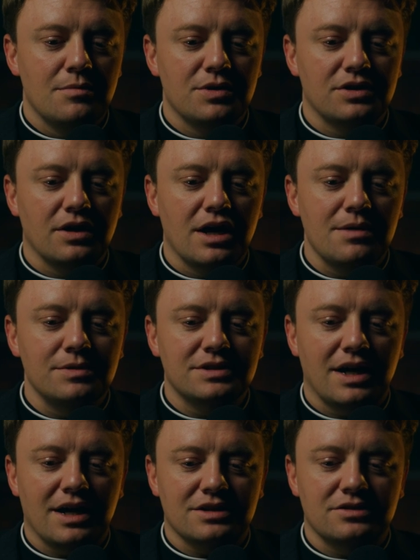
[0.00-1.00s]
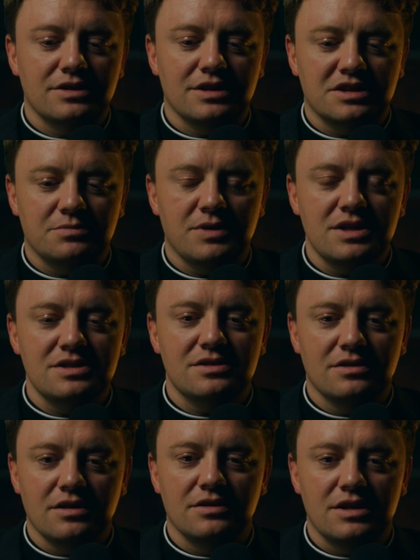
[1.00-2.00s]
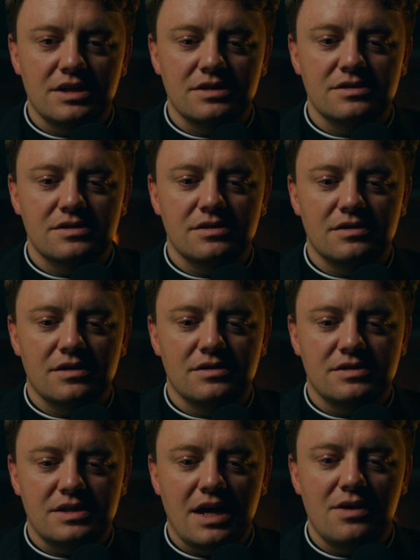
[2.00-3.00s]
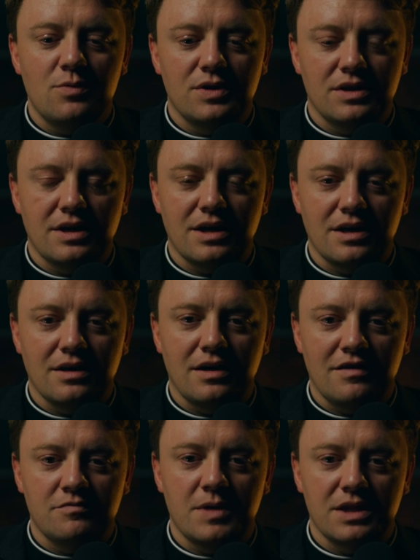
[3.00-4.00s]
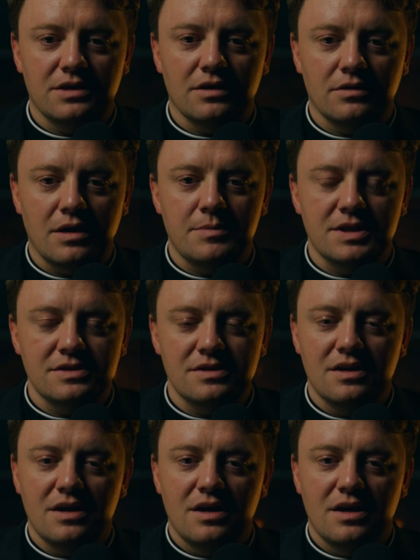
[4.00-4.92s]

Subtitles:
But they're able to actually express their needs, say when they have met their limits.